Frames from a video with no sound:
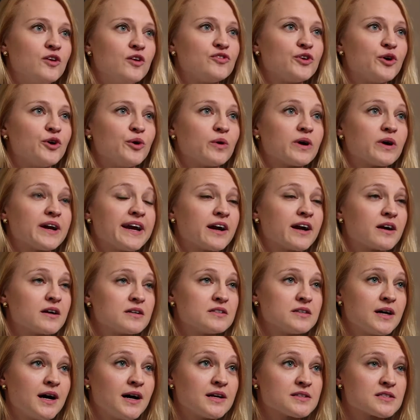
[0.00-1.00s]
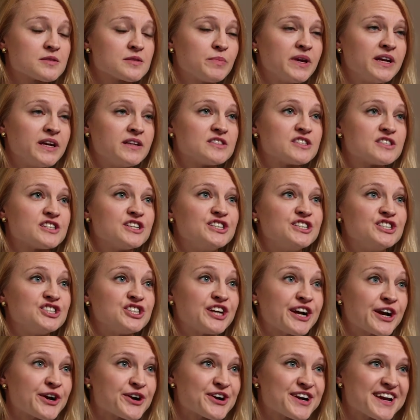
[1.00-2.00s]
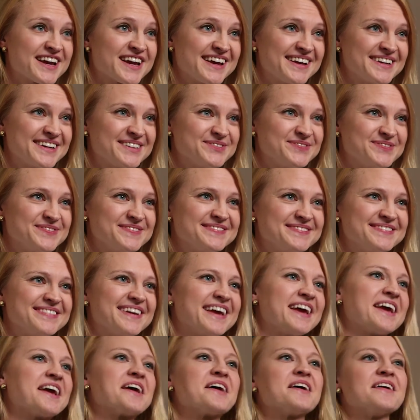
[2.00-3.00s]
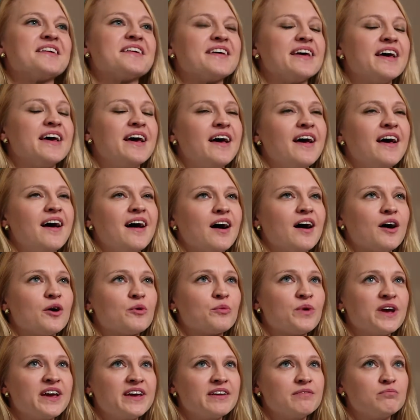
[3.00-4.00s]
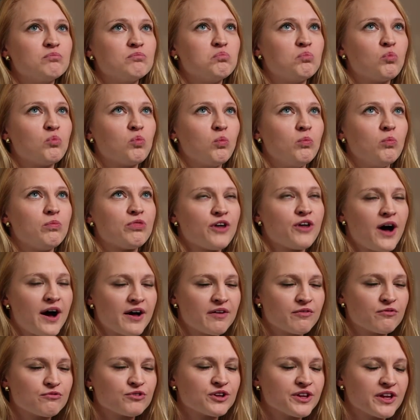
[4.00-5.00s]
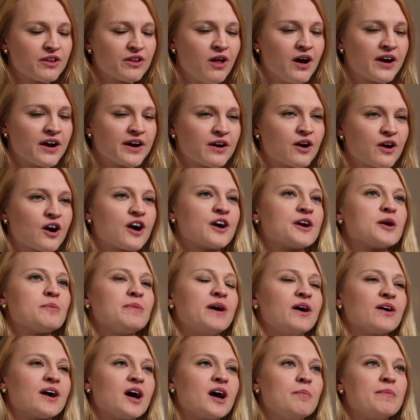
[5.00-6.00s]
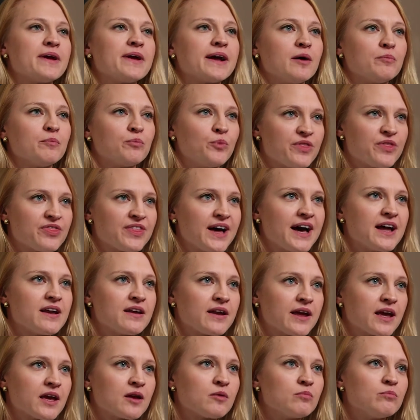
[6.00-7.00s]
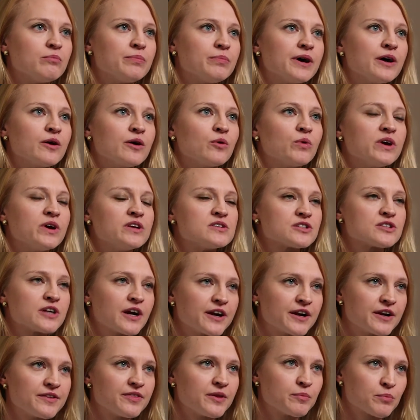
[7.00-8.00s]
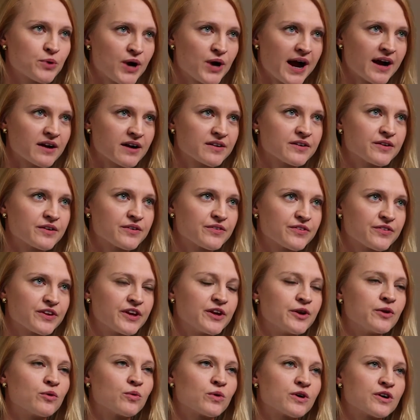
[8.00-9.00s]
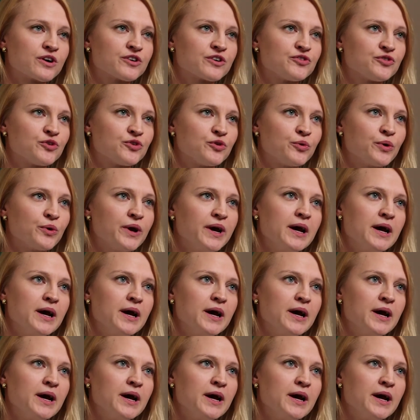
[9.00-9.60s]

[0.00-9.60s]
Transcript: So Caritas means charity and uh, we thought really long and hard about coming up with that name, but we started the practice in order to